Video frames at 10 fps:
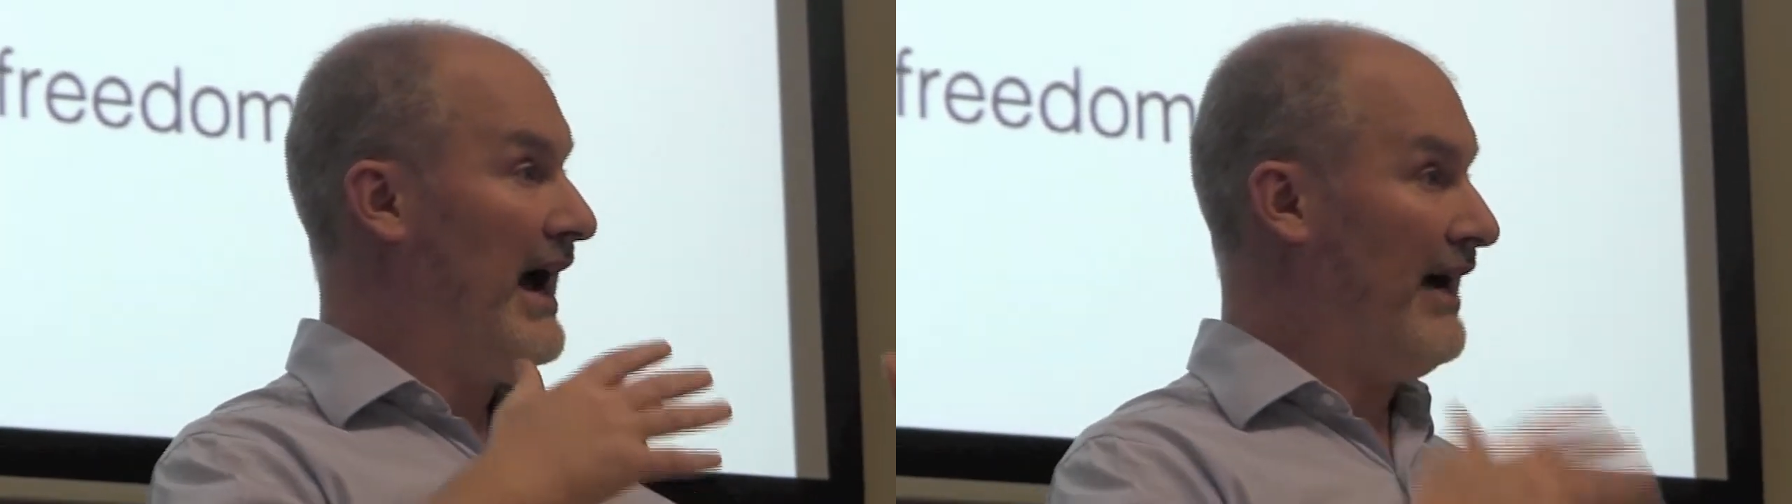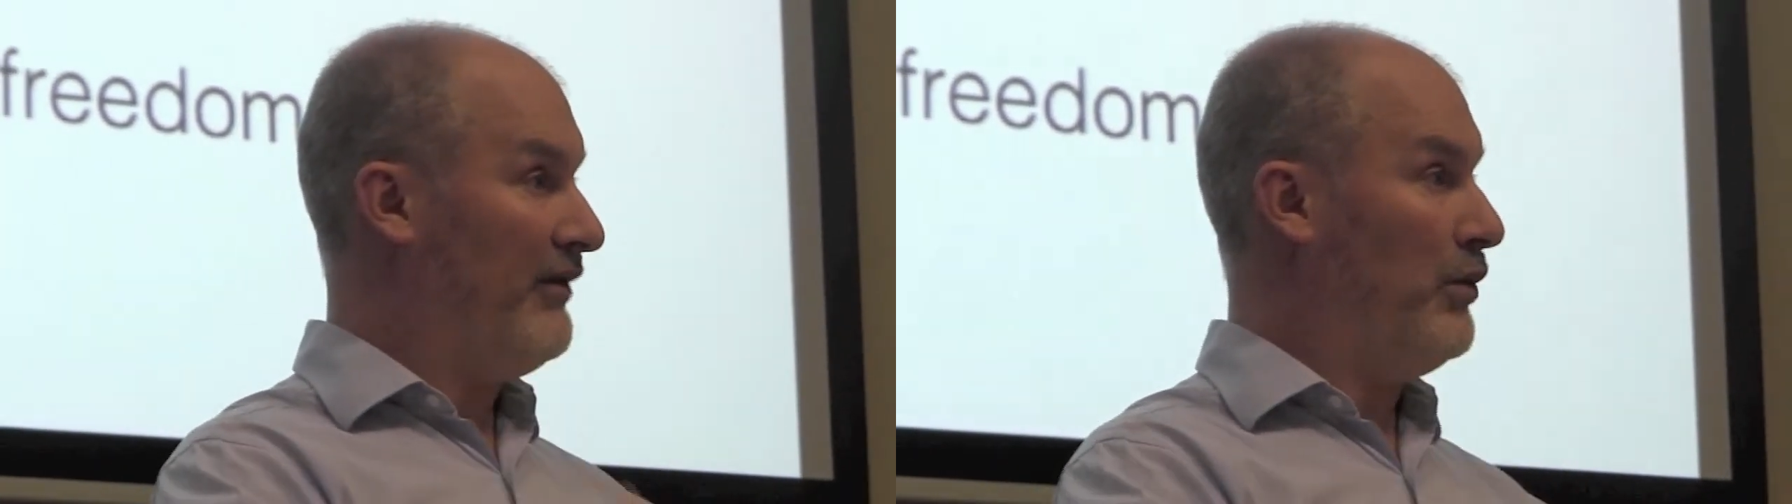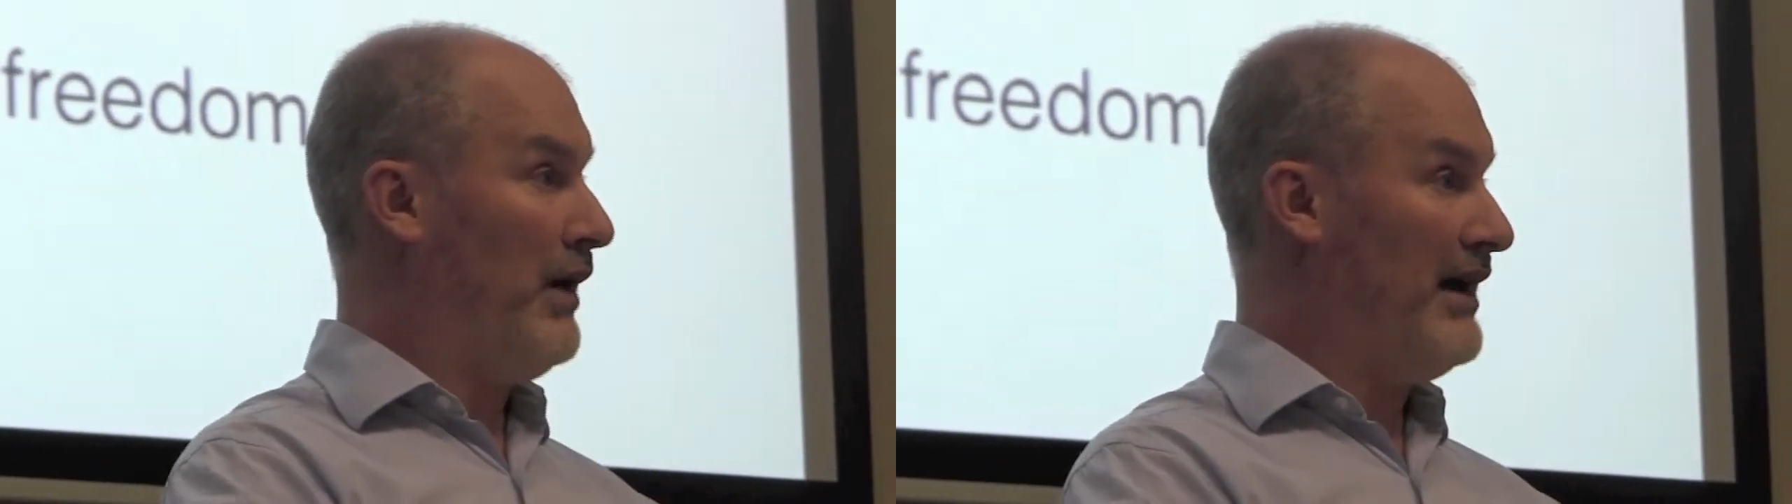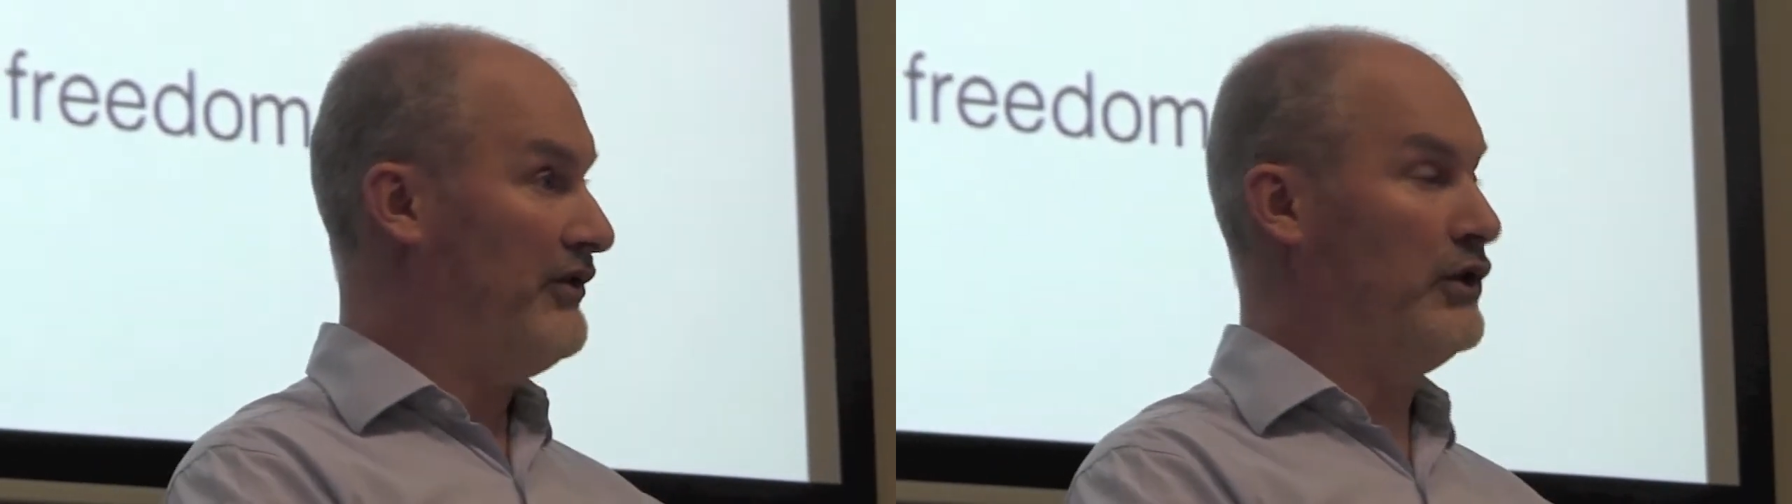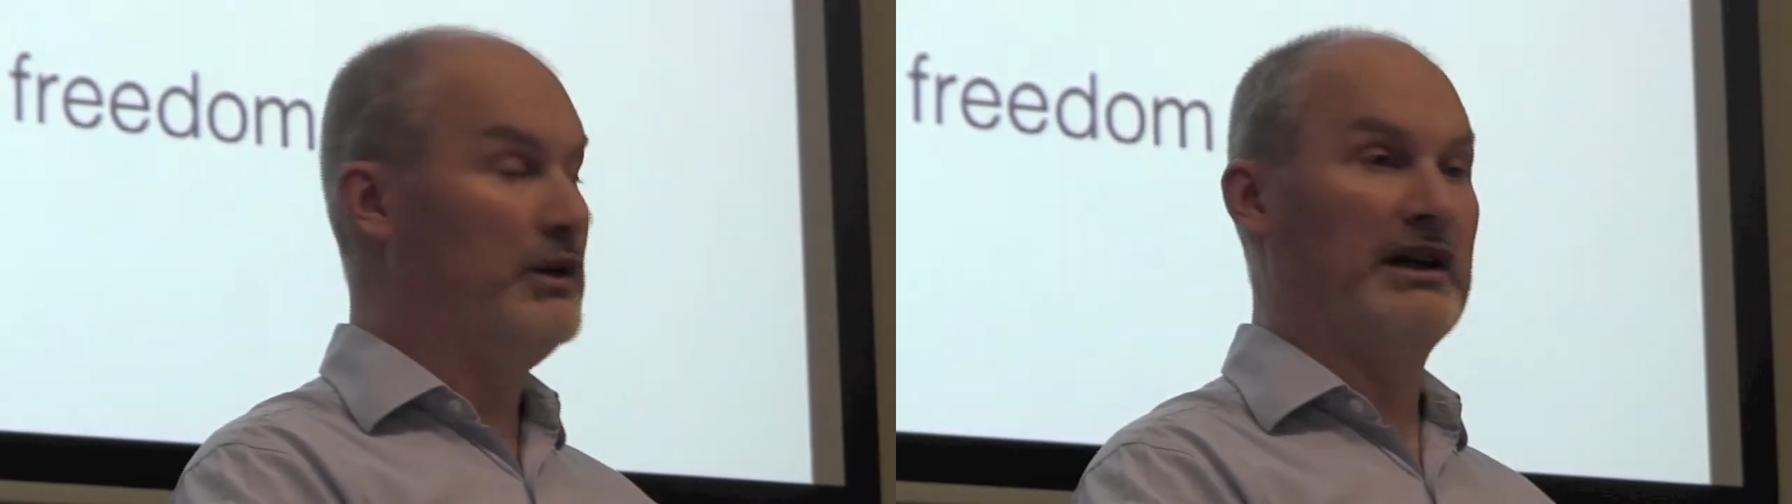have a
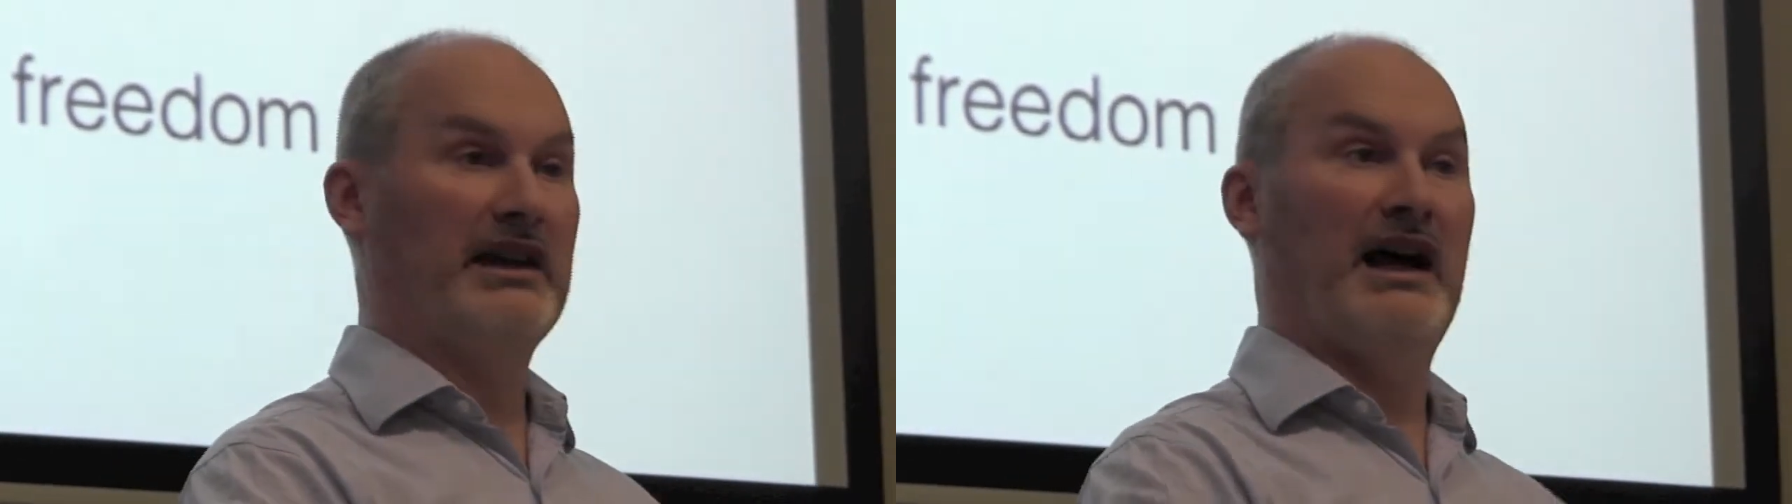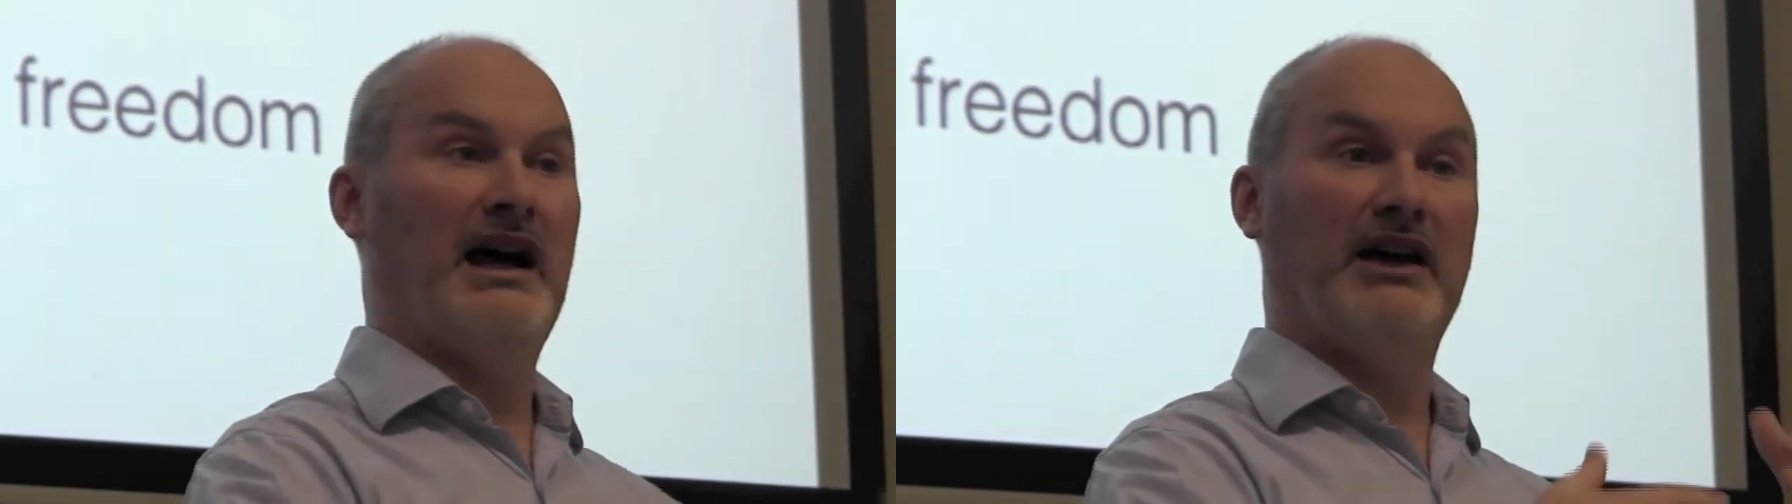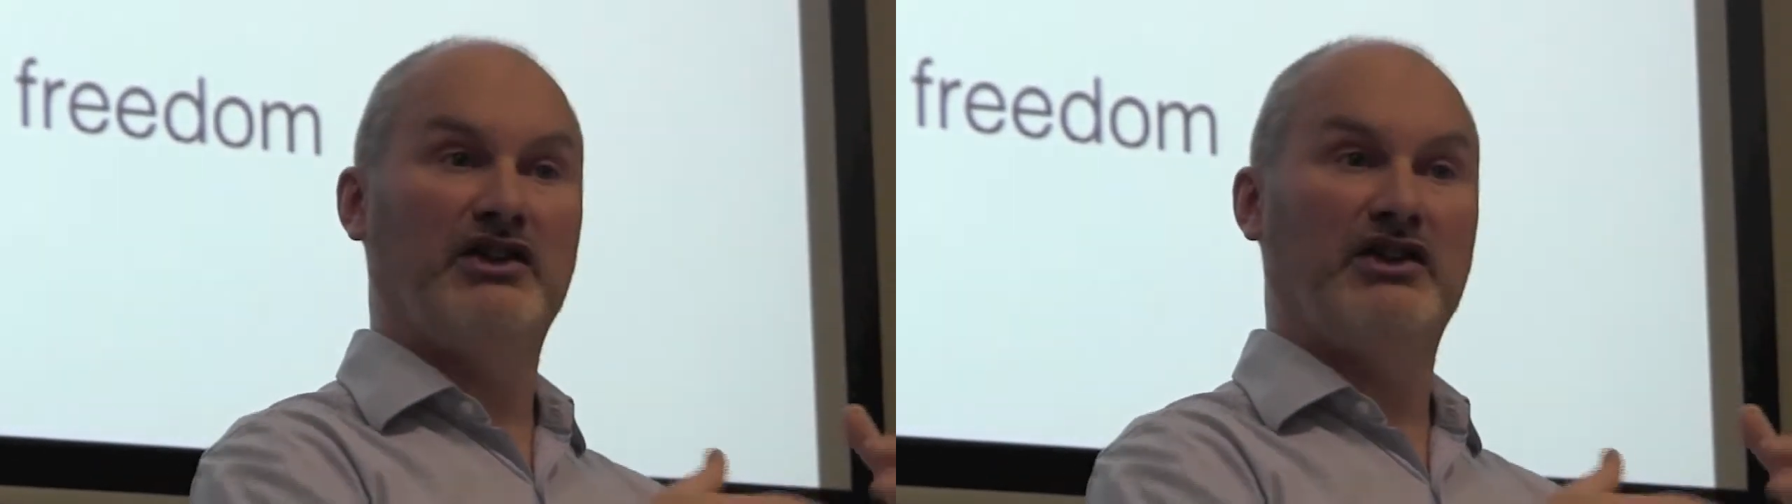way of doing that,